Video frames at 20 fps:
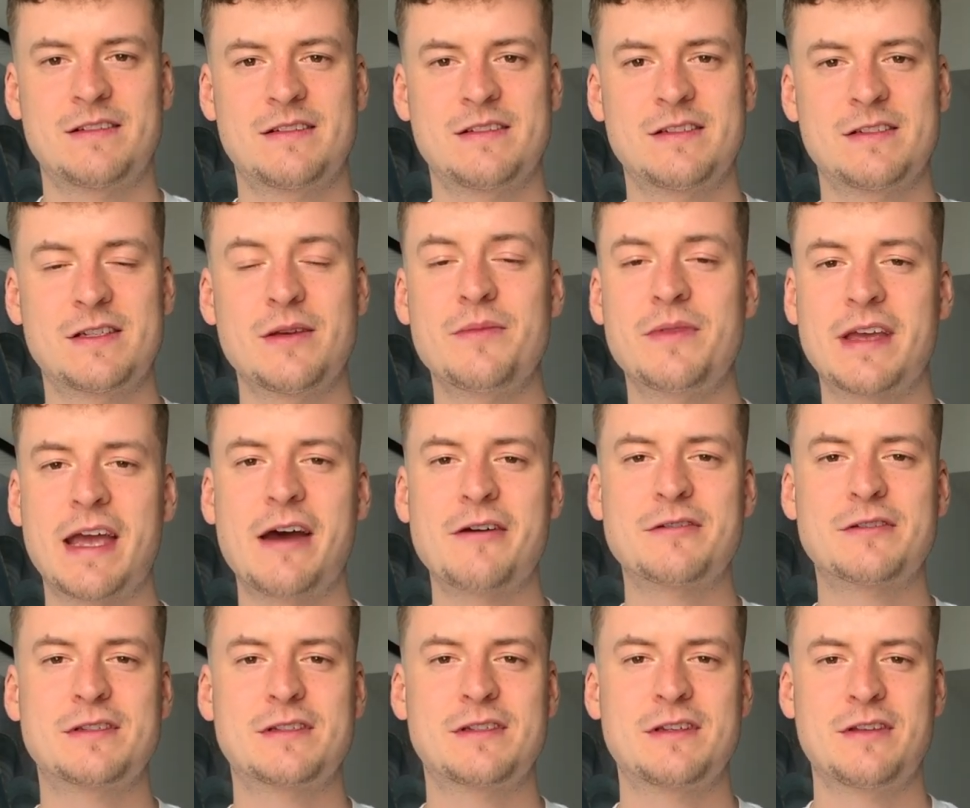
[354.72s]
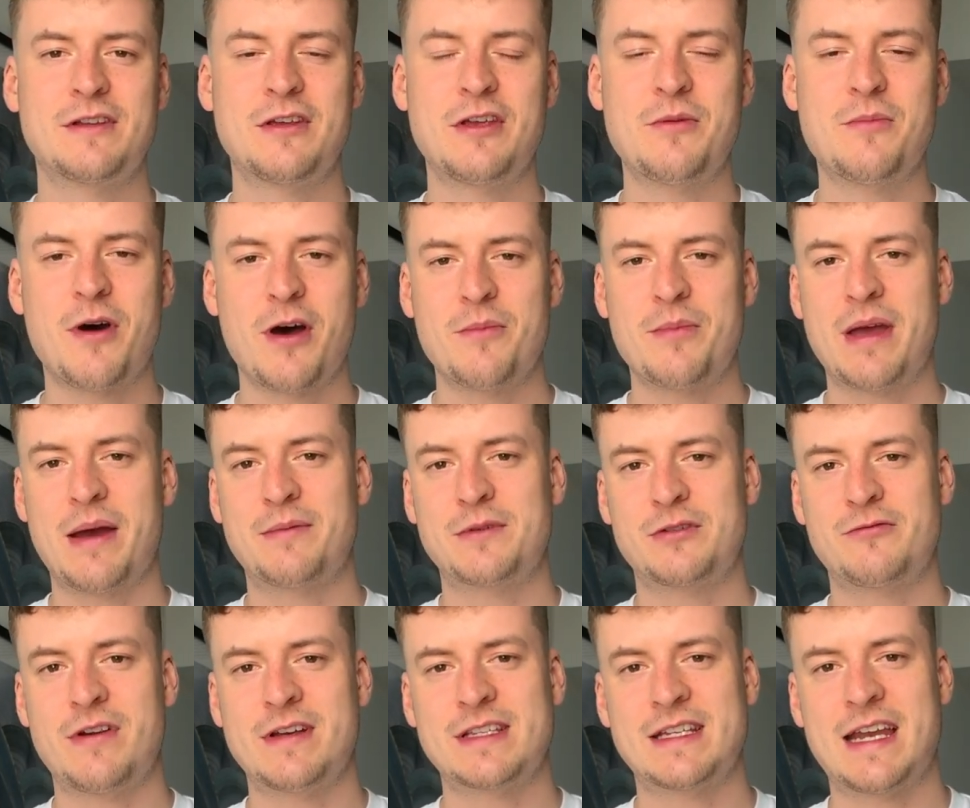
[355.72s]
Something else that you might be able
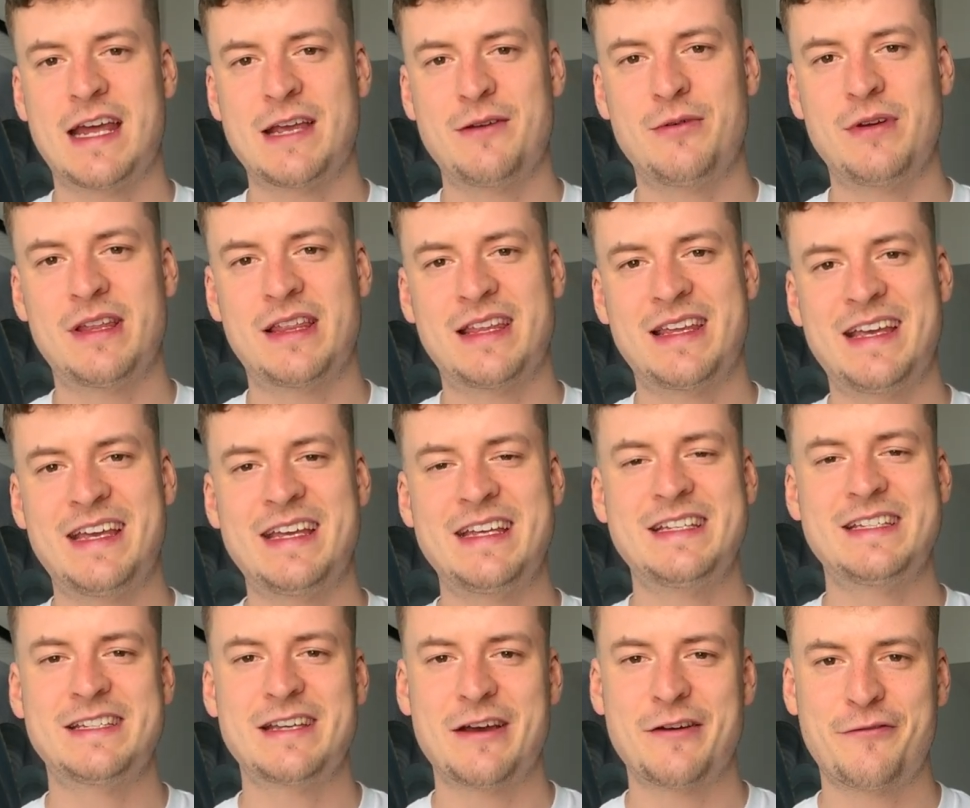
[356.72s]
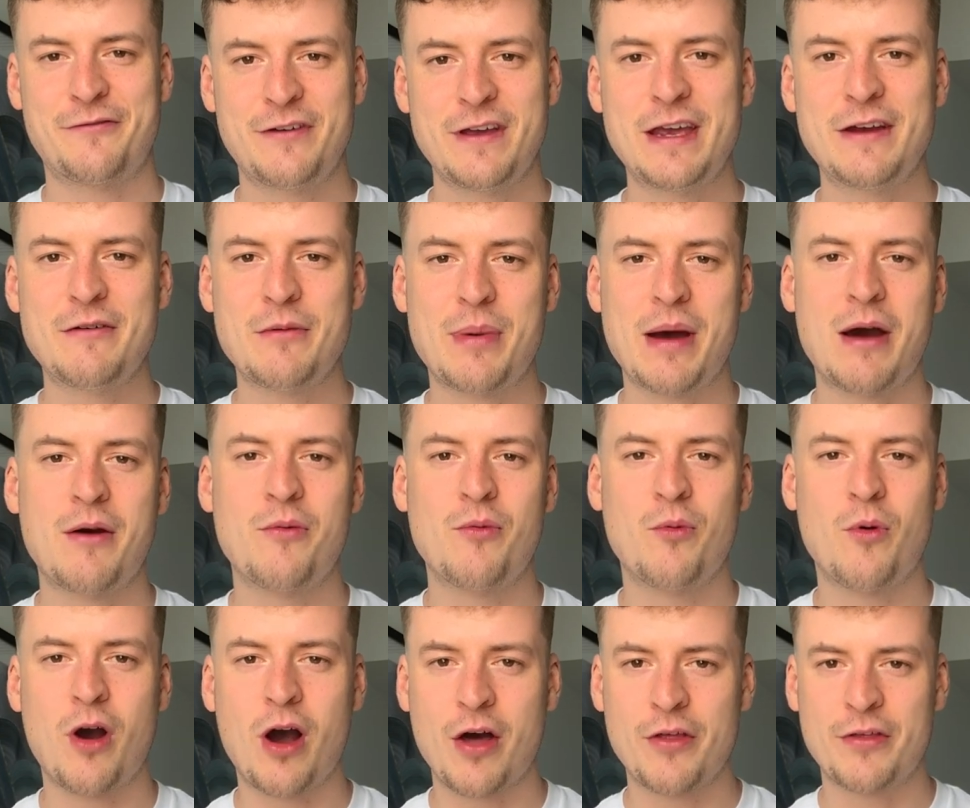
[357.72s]
to resonate with is a fear about
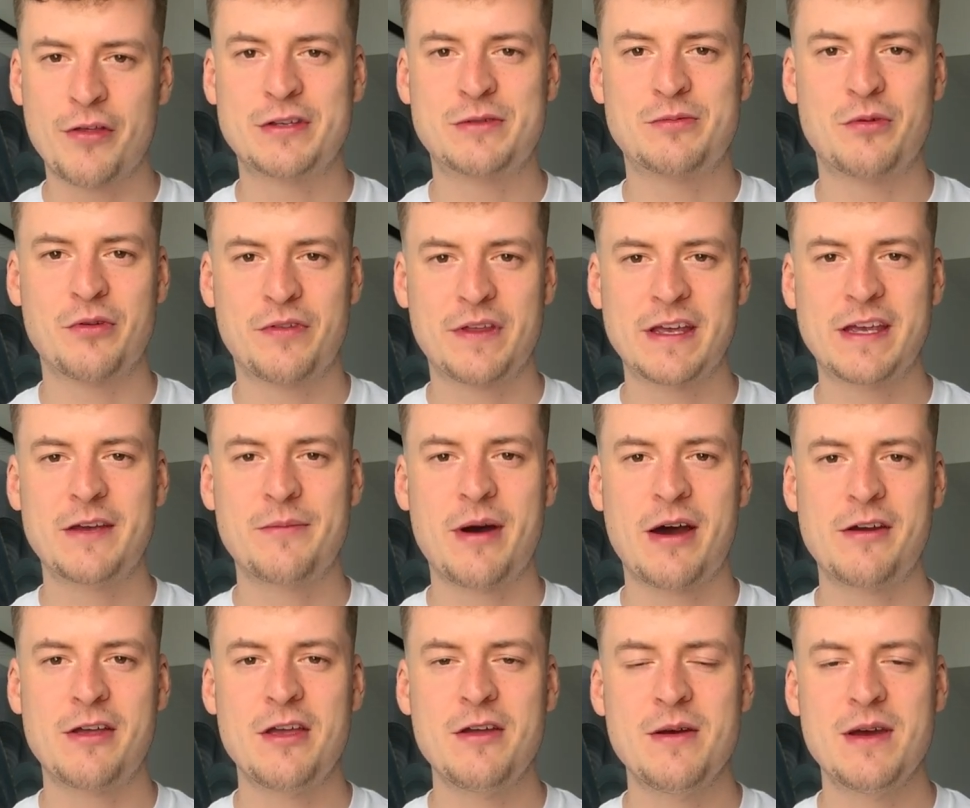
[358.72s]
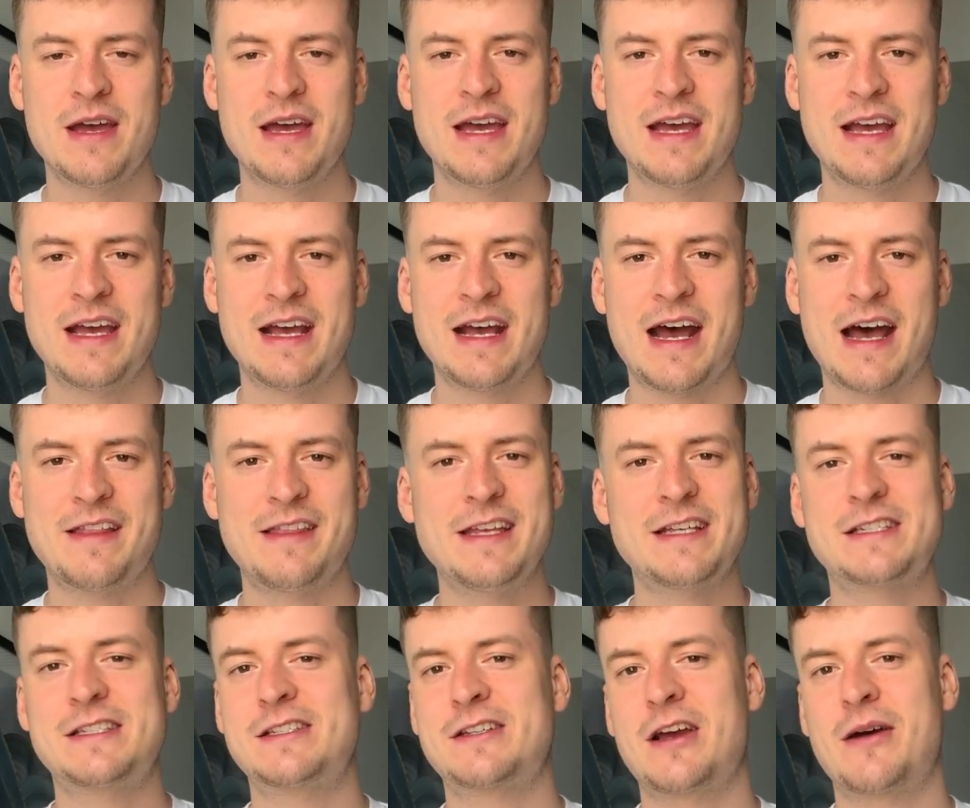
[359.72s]
what others will think about you. And
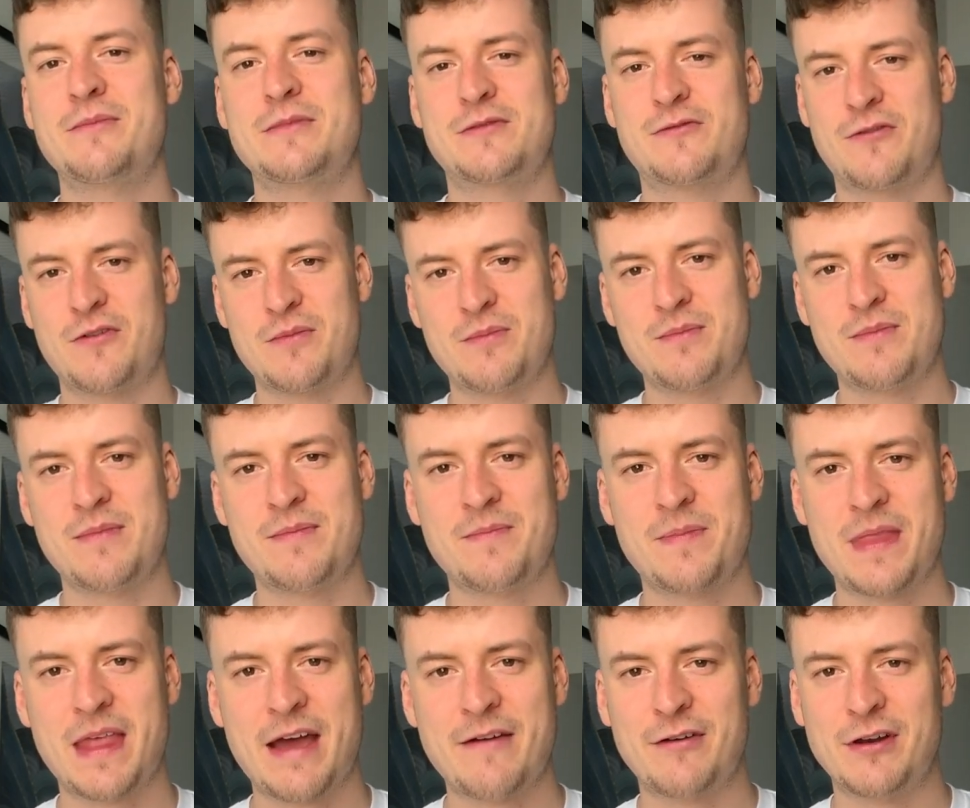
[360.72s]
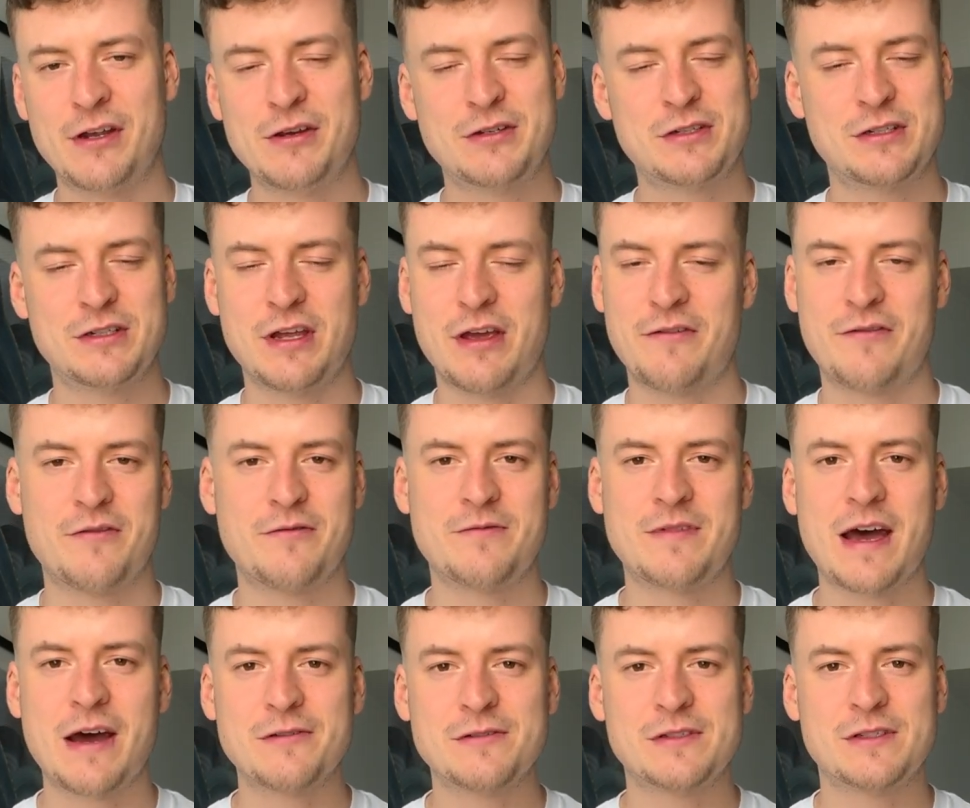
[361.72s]
this comes from evolution, you know, from
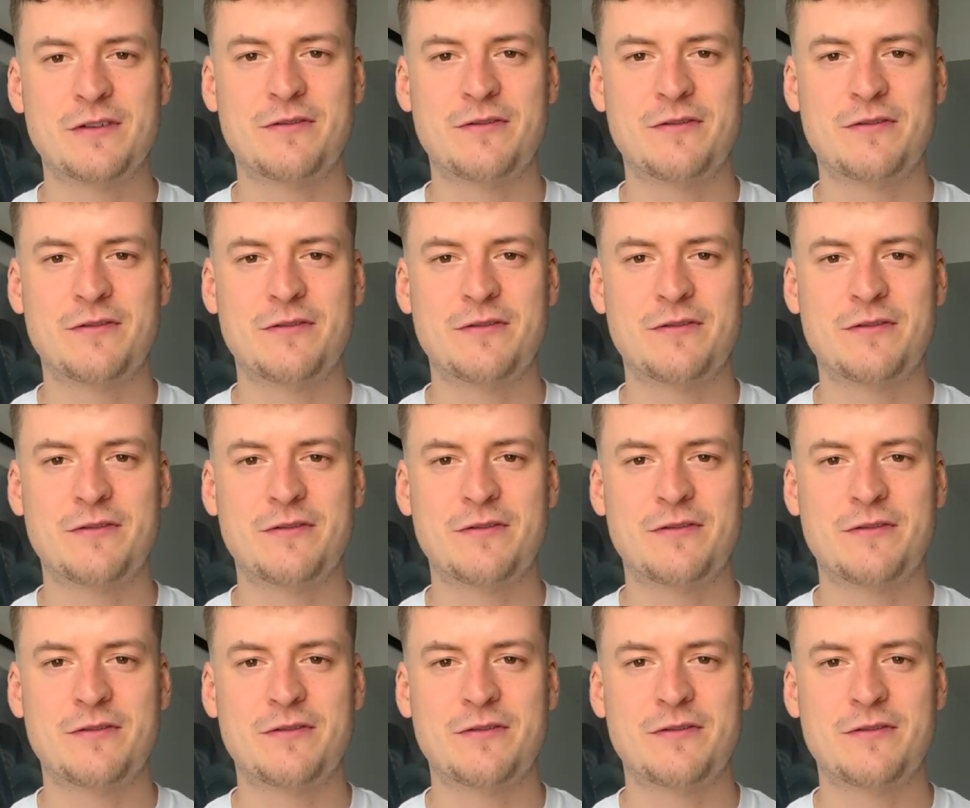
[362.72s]
thousands of